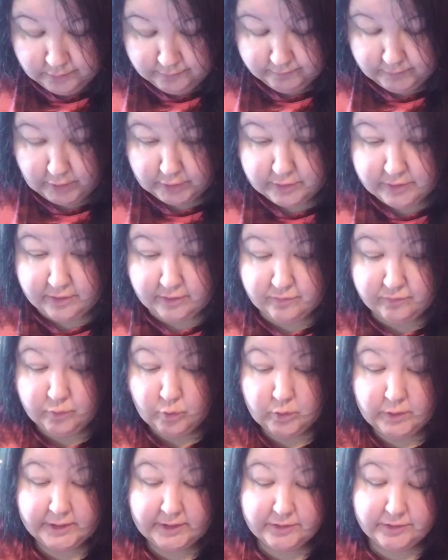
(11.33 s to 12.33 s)
verses
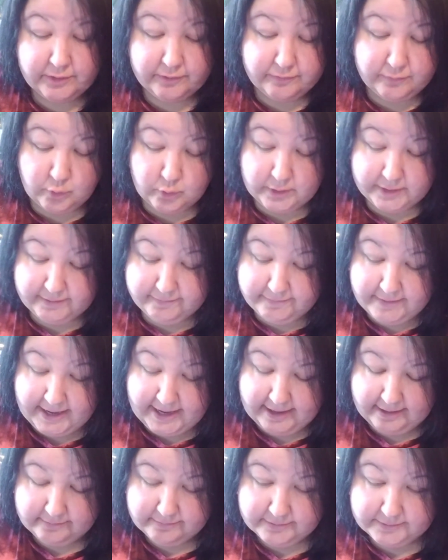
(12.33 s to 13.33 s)
40 through 45.
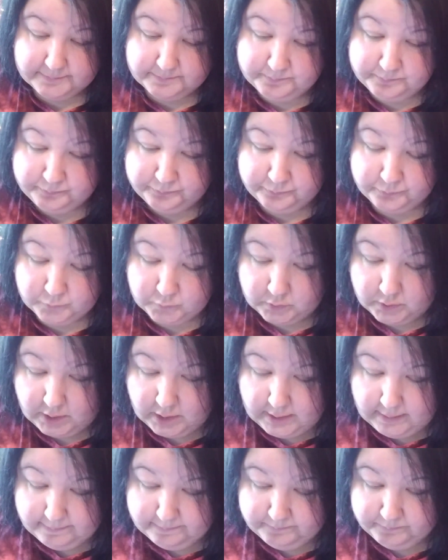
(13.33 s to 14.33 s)
Okay.